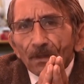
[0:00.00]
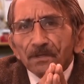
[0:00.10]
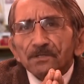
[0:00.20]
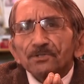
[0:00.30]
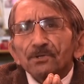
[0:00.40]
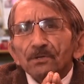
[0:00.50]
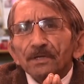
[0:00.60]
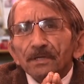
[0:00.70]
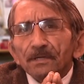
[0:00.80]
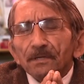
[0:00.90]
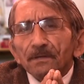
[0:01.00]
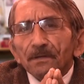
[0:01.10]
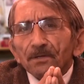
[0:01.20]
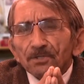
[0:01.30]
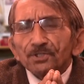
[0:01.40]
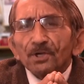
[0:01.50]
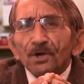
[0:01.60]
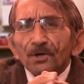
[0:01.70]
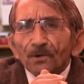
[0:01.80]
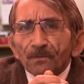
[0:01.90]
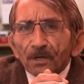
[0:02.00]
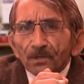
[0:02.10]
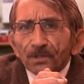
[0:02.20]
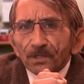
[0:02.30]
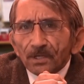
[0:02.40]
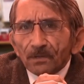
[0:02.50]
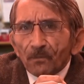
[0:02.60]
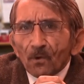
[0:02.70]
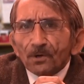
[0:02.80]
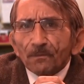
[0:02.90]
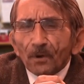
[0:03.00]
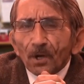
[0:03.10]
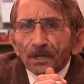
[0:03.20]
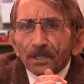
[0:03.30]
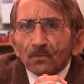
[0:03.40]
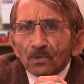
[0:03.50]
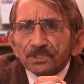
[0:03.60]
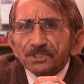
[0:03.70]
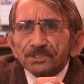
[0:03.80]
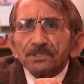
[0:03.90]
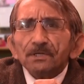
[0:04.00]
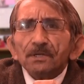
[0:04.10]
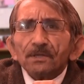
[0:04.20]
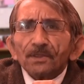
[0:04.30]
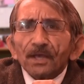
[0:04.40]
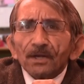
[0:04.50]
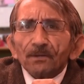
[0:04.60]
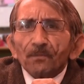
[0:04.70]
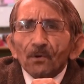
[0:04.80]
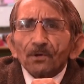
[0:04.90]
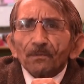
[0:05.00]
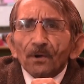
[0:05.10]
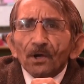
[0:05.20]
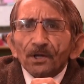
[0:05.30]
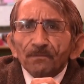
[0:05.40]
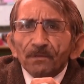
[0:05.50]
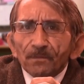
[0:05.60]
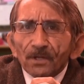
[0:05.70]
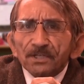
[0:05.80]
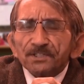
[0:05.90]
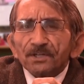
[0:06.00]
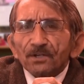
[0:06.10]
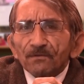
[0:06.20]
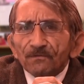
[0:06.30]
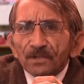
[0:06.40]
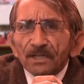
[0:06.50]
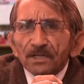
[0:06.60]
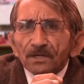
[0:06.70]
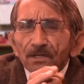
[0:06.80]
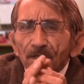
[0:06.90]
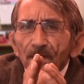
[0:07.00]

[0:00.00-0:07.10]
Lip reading: is truly concerned about the porta potty and wishes that a porta potty be placed in a convenient